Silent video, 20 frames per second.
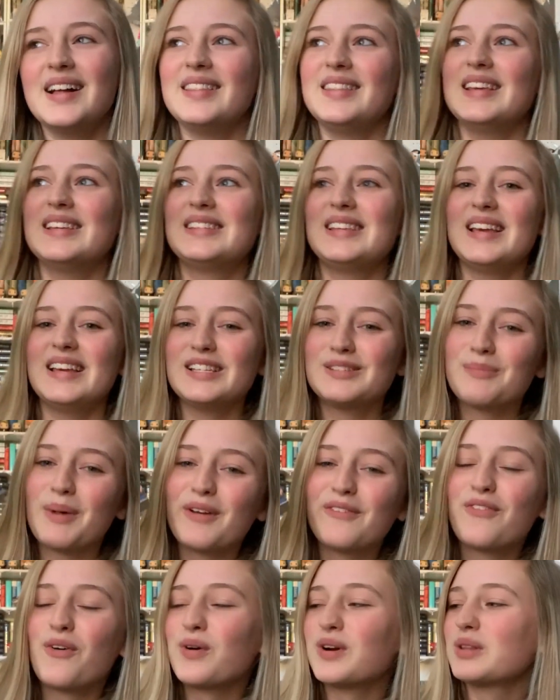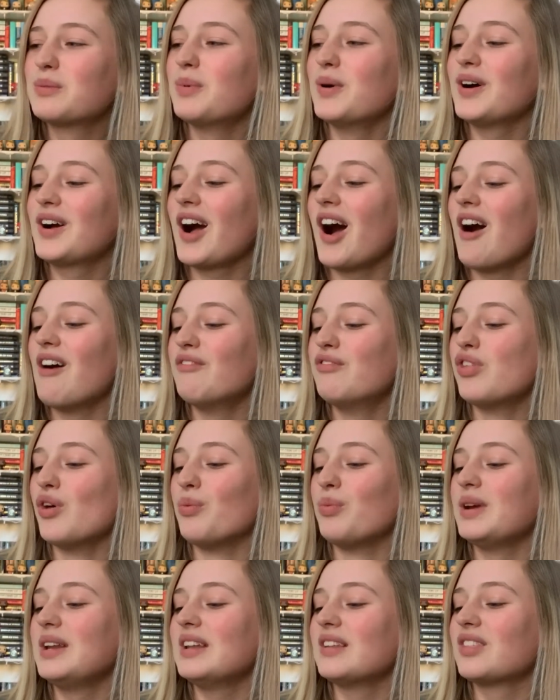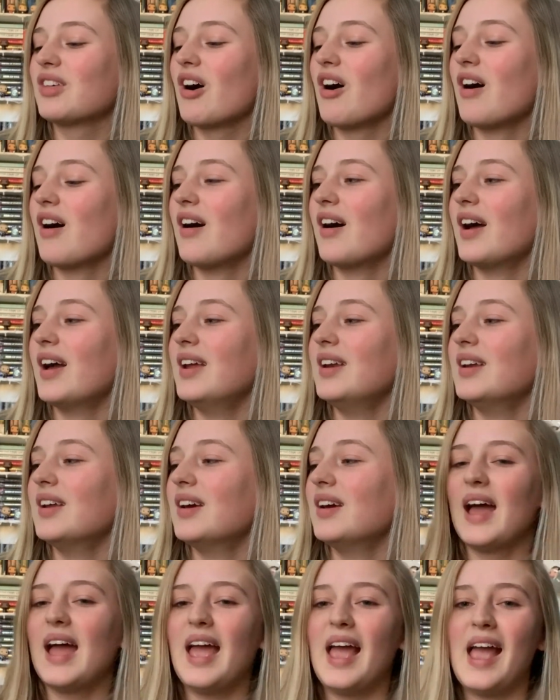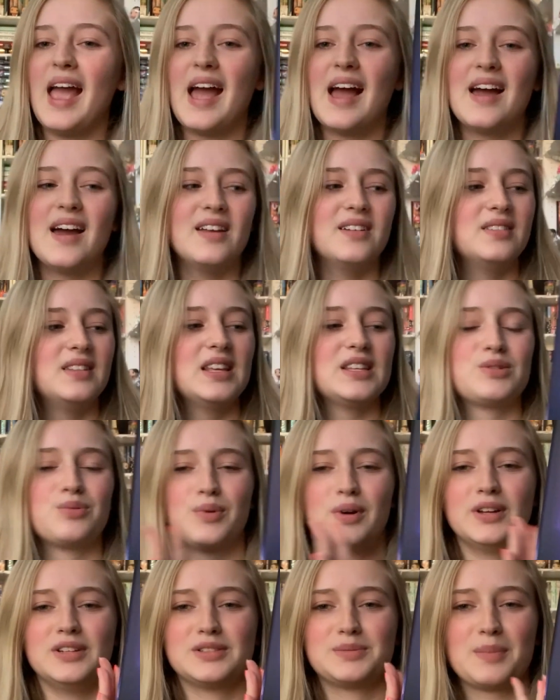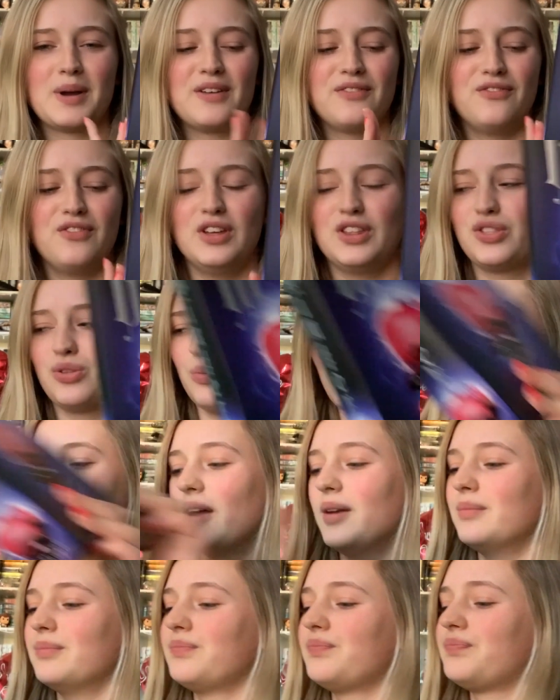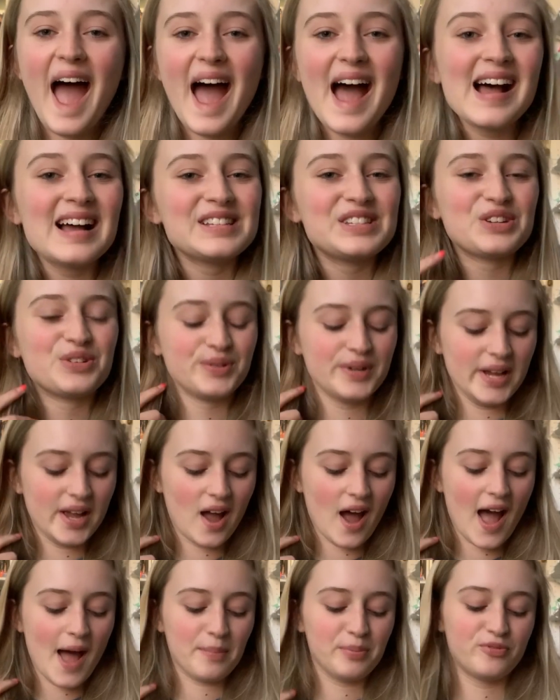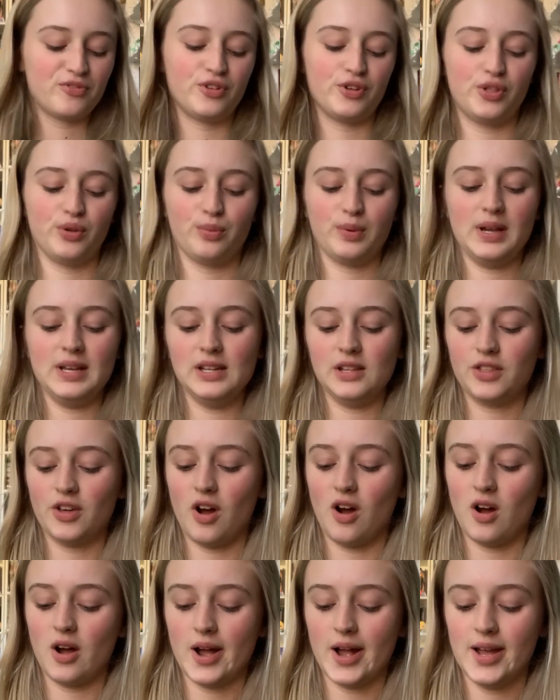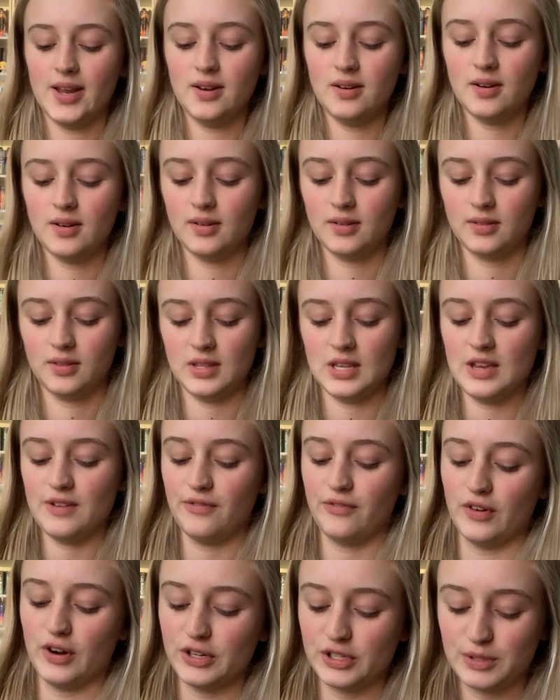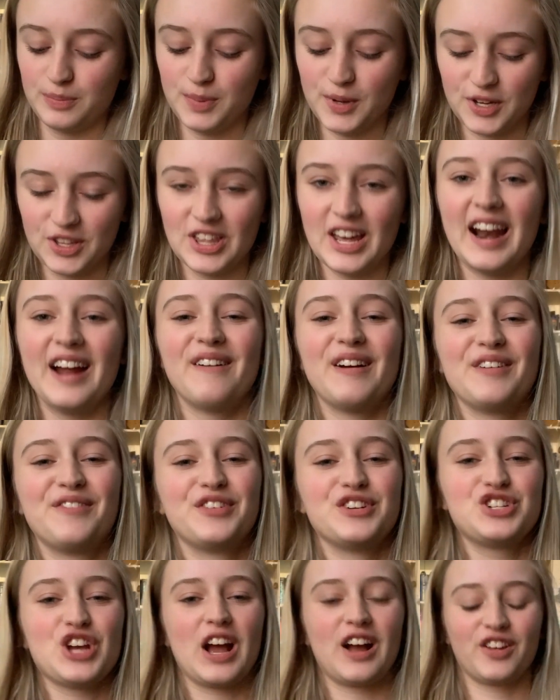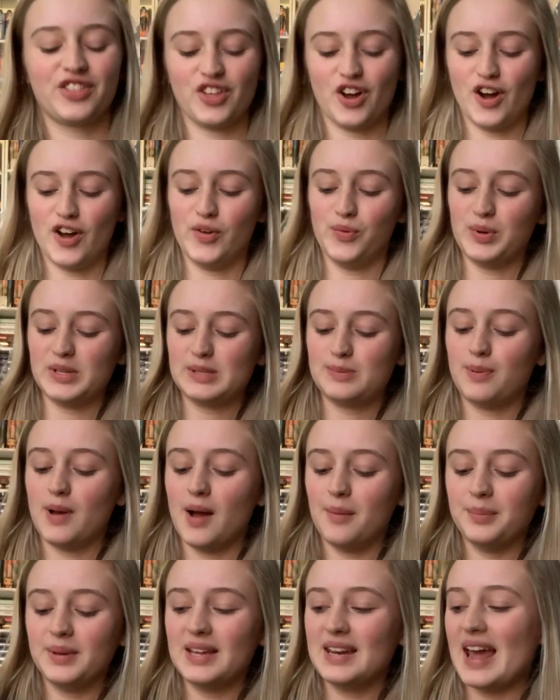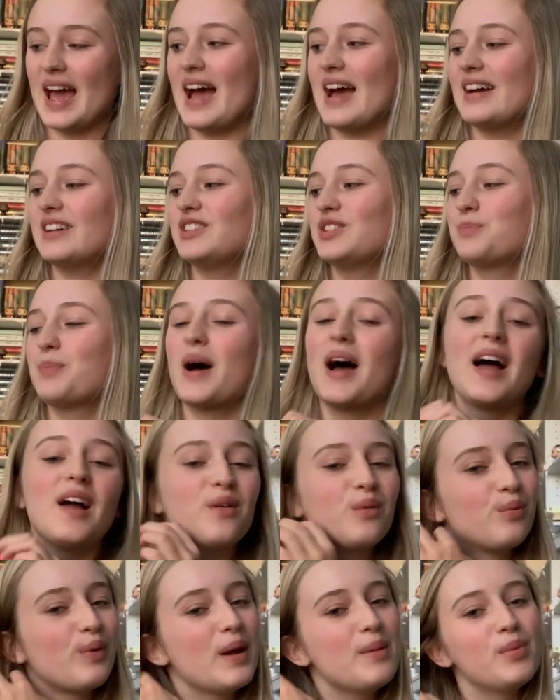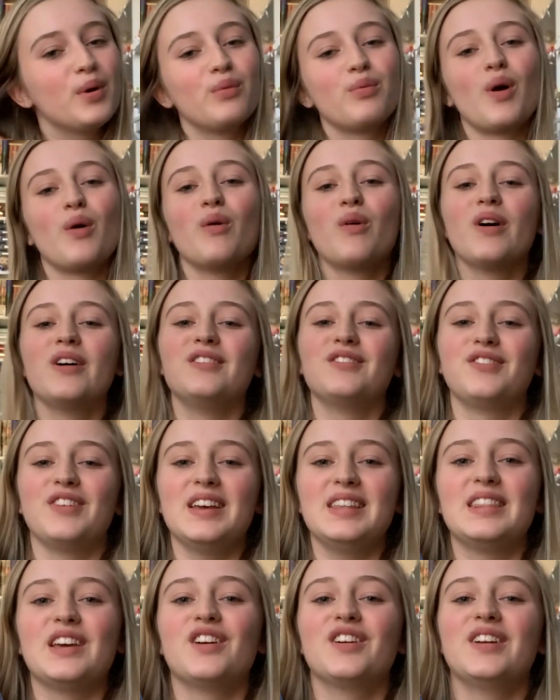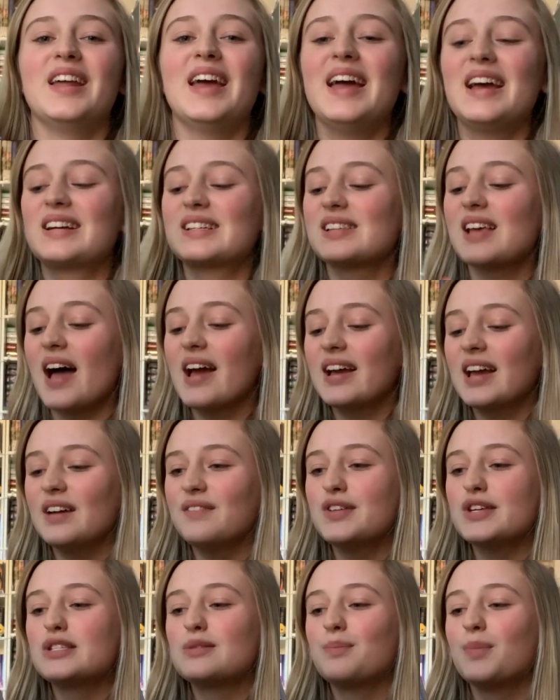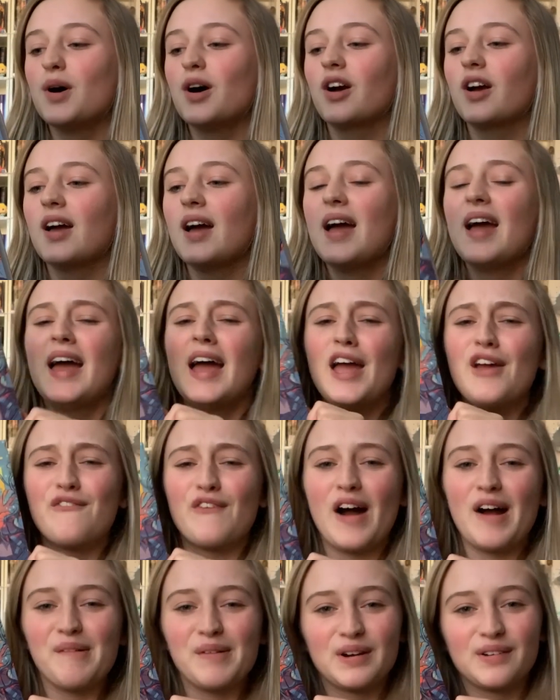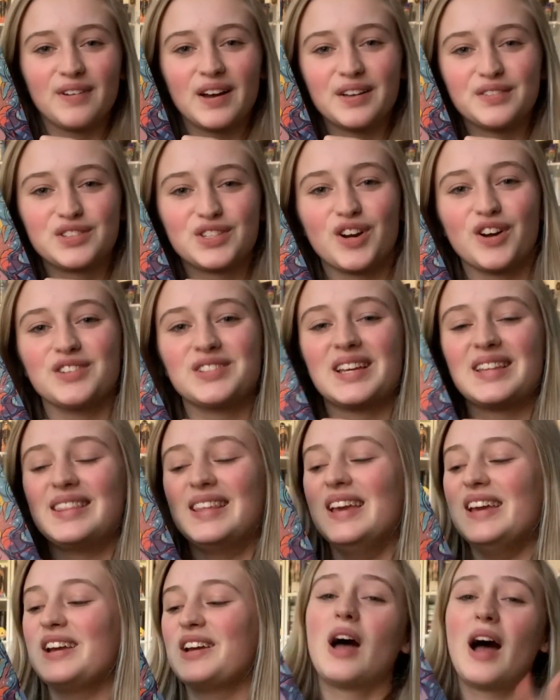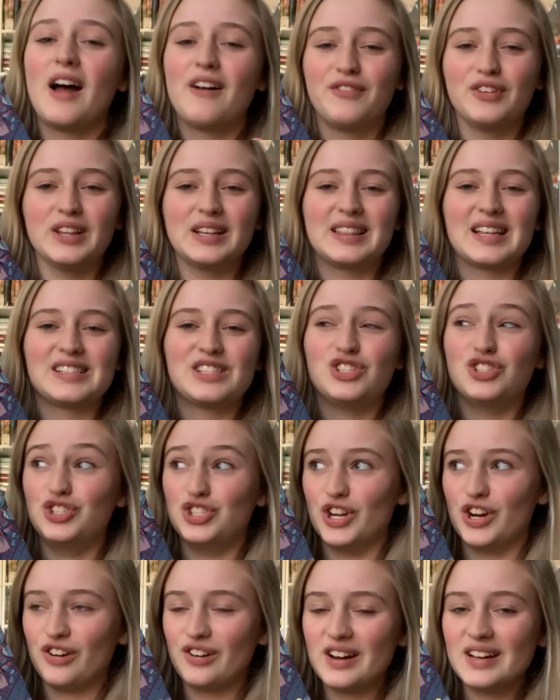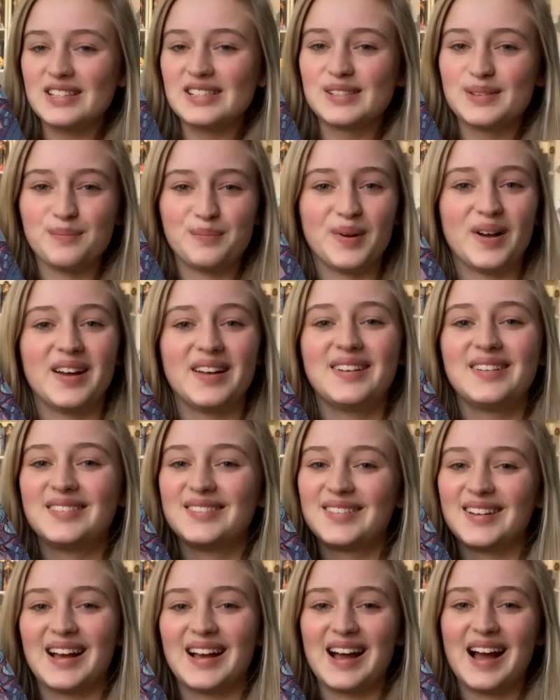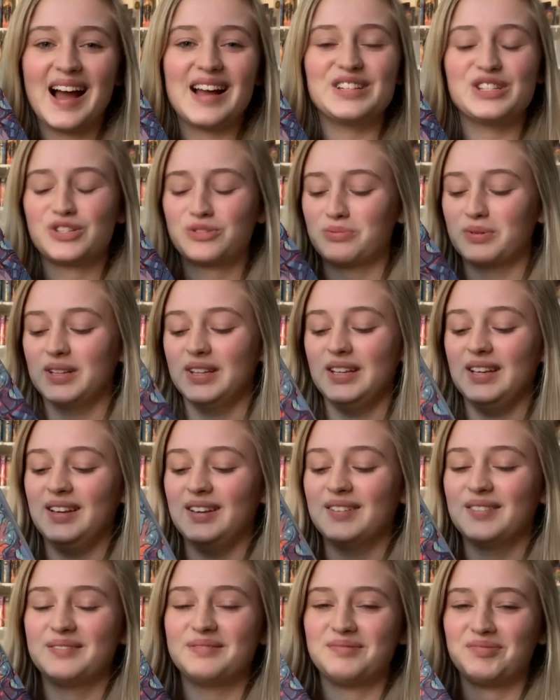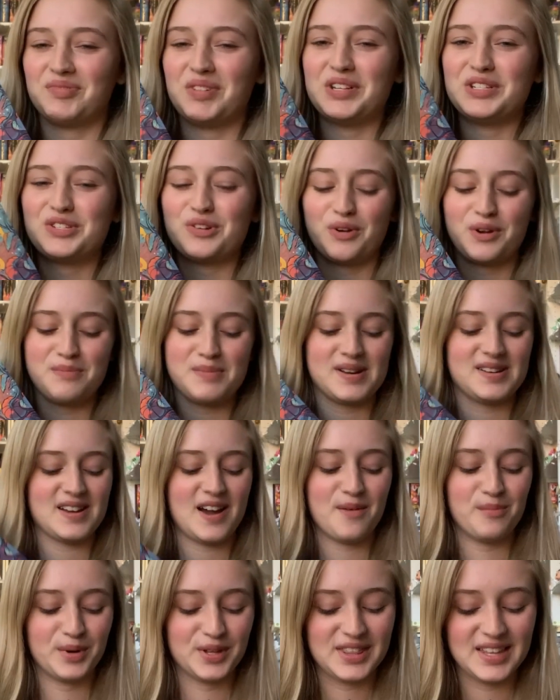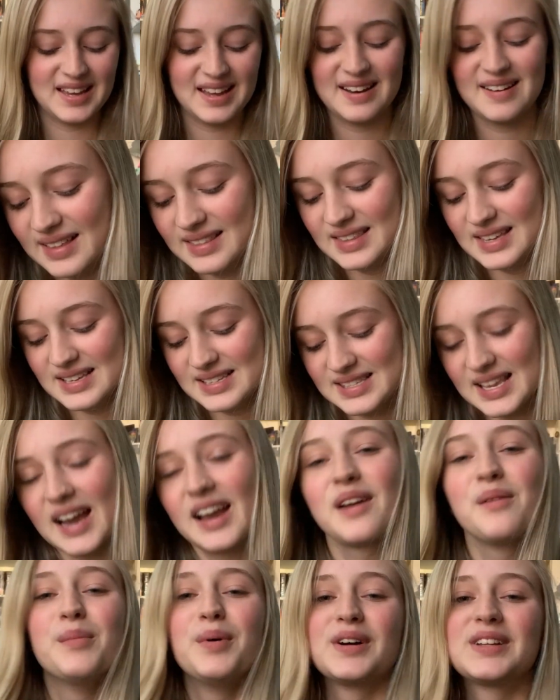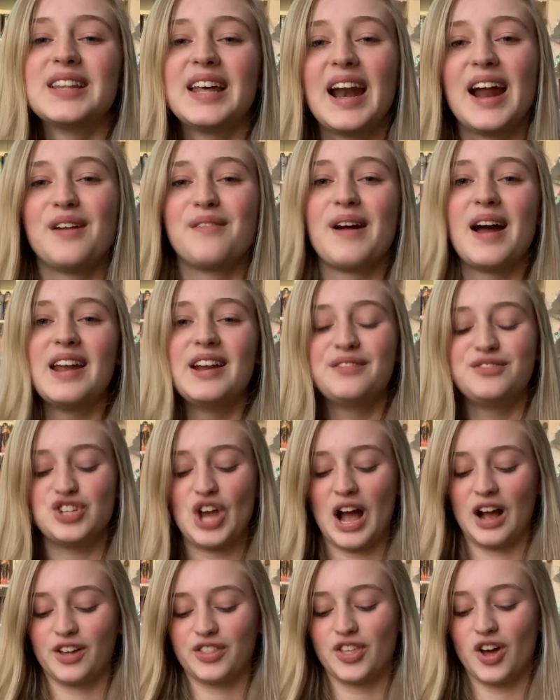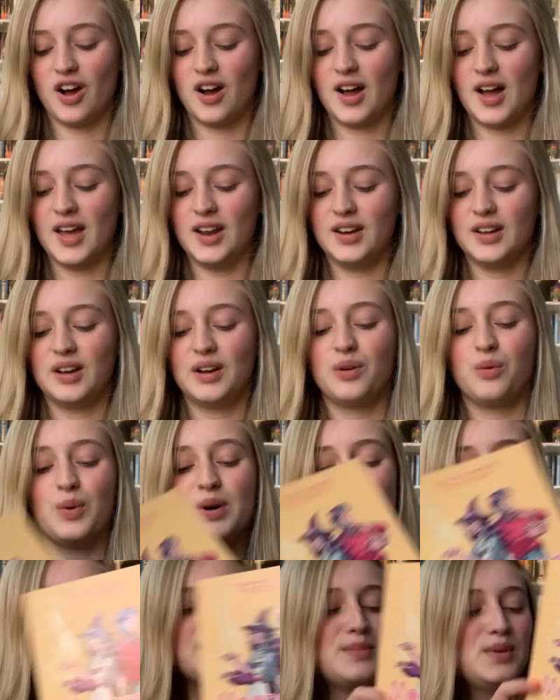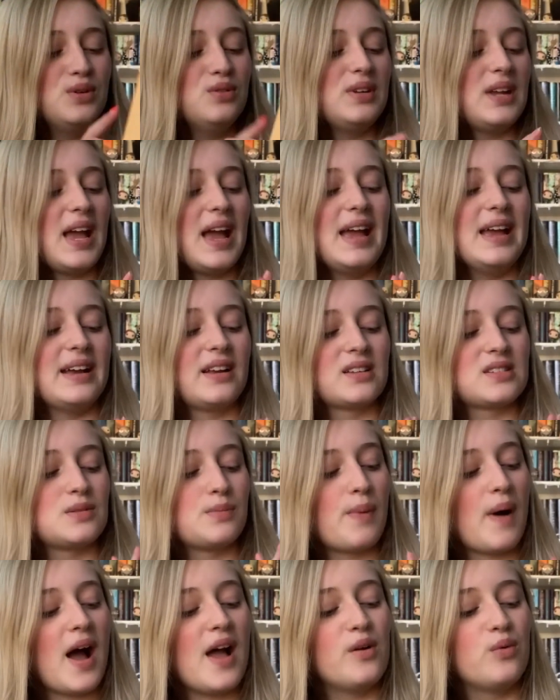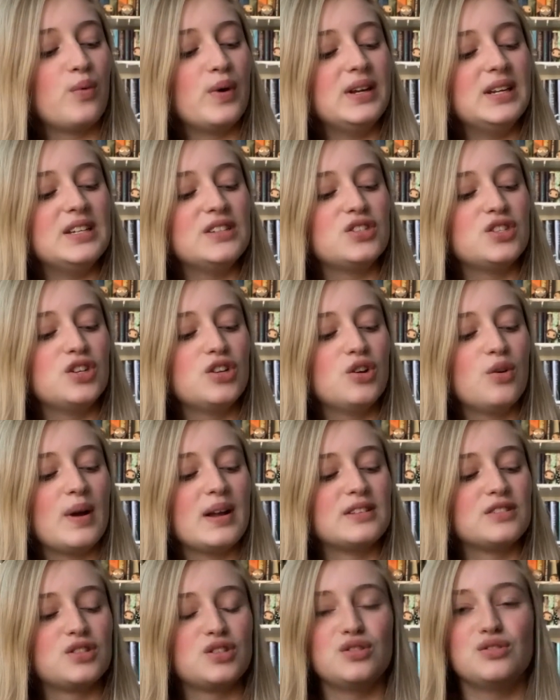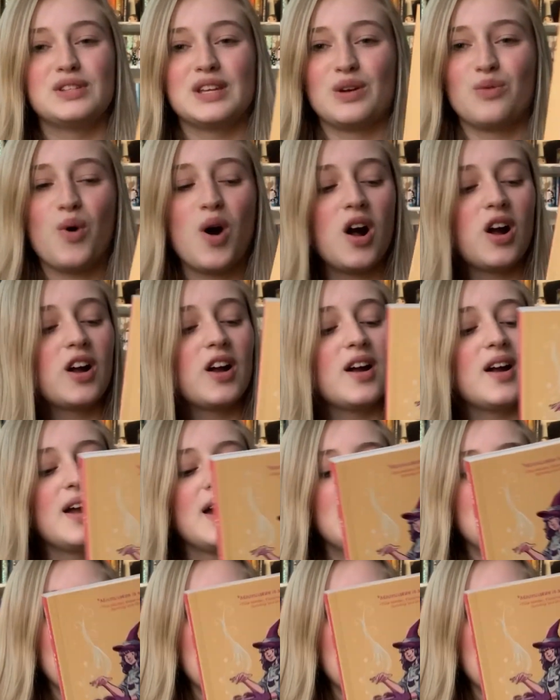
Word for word: This is my 4th book of the readathon, and this one's my 5th one. As a recap for the readathon, the first book that I read for Jackathon was Pumpkinheads by Rainbow Rowell and Faith Erin Hicks. I gave this book a 5 out of 5 stars, I think. I feel like that's generous, but I just really enjoyed my time with it. The second book that I read of Jackathon was Mooncakes by Wendy Zhu and Susan Walker.